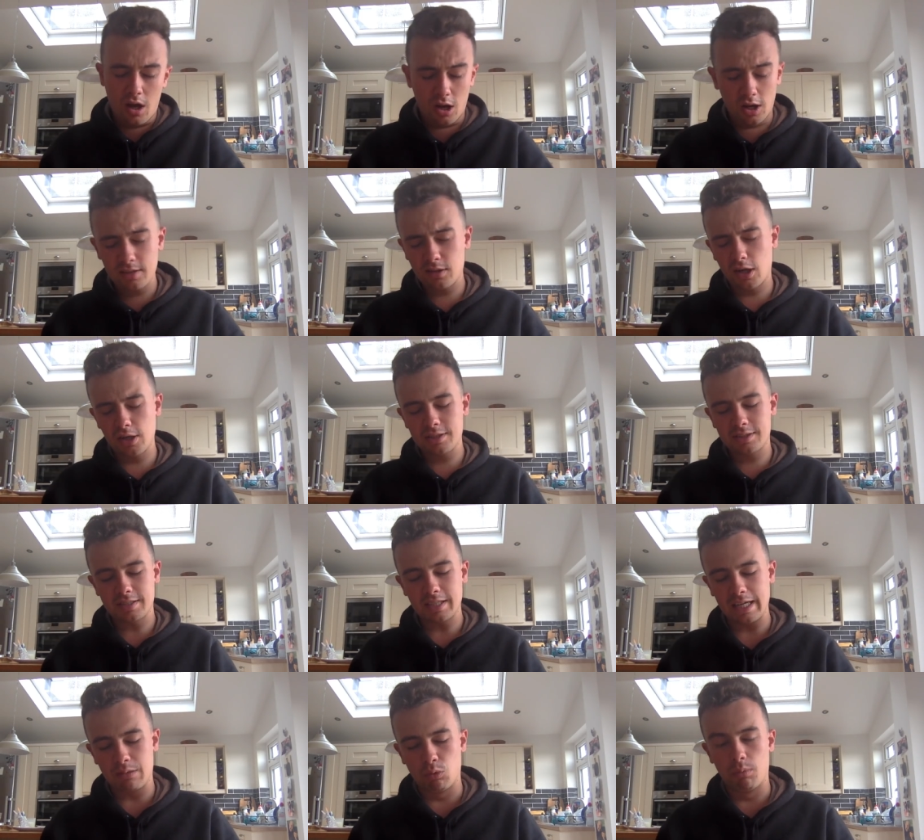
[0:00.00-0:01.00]
I, I'd
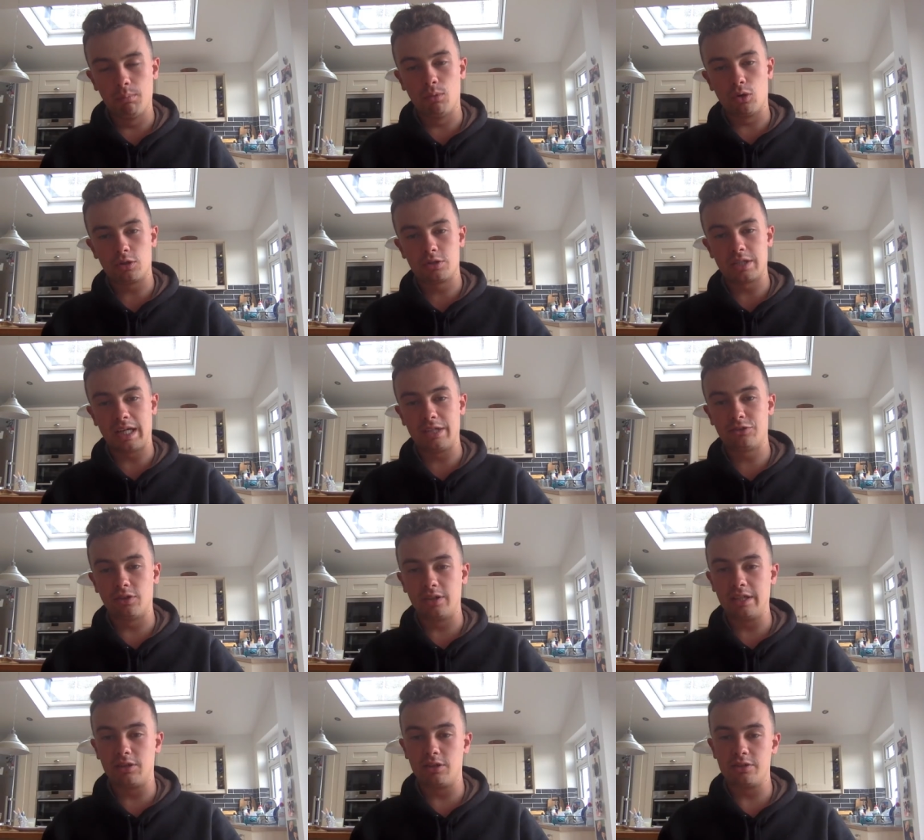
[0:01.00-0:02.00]
take one more chance on
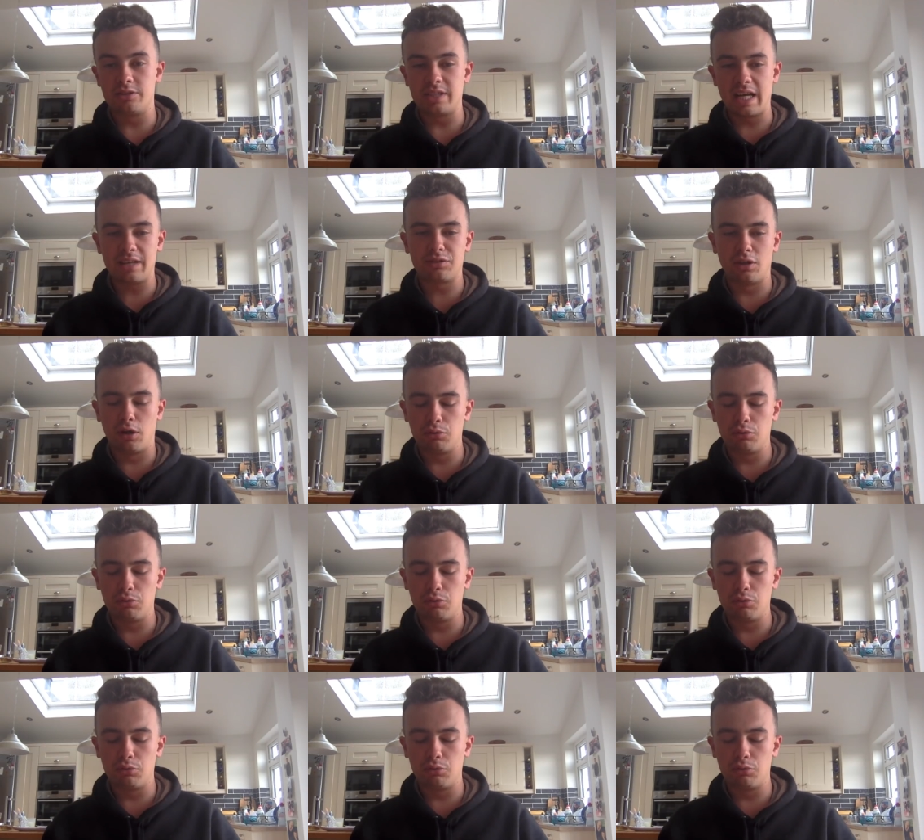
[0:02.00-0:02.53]
Iridessa.